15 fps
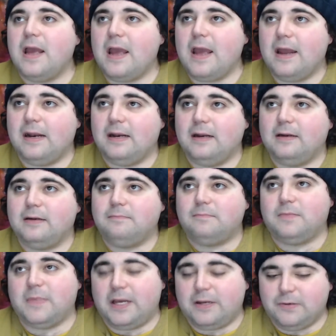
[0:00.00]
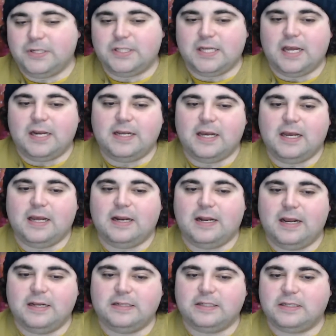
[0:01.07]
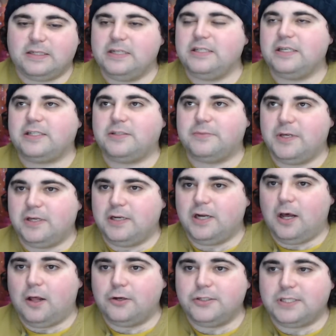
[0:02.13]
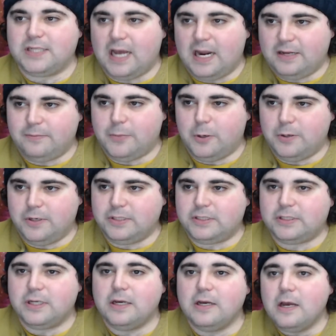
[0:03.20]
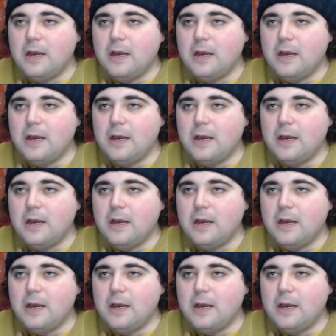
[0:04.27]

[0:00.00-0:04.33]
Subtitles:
And Like we said, he had a $66 million signing bonus.